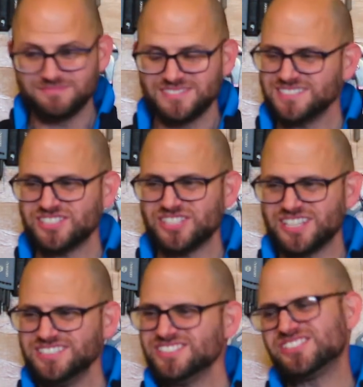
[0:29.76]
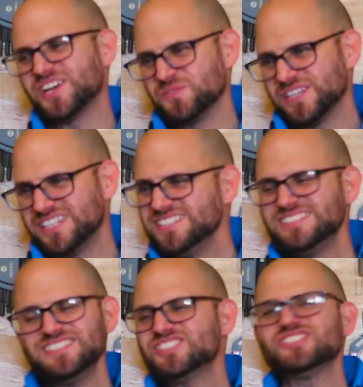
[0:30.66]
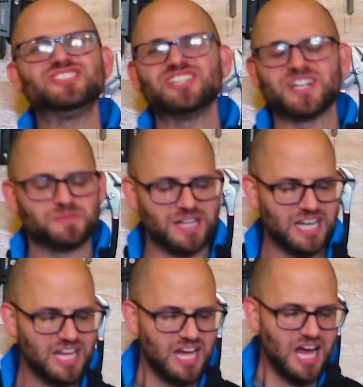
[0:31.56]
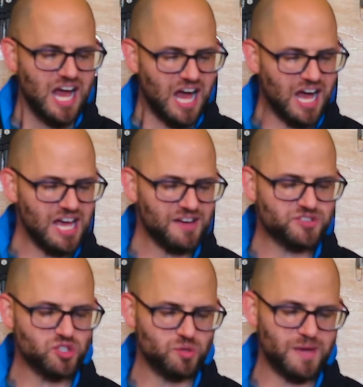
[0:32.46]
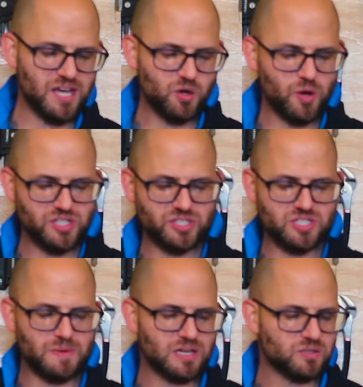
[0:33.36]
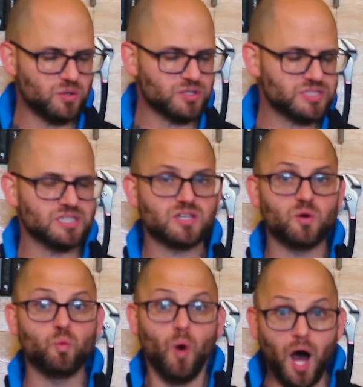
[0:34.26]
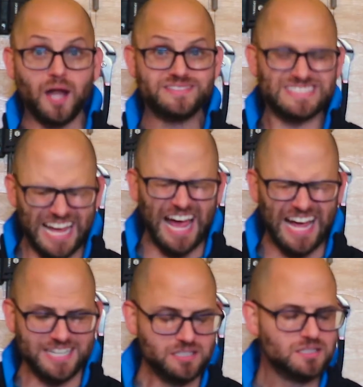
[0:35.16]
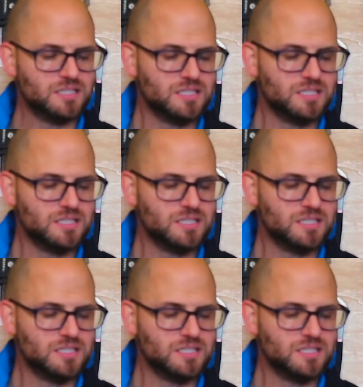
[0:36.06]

Such a nice gentleman. He's such a gentleman. I have two main questions about colloidal silica. One, ding!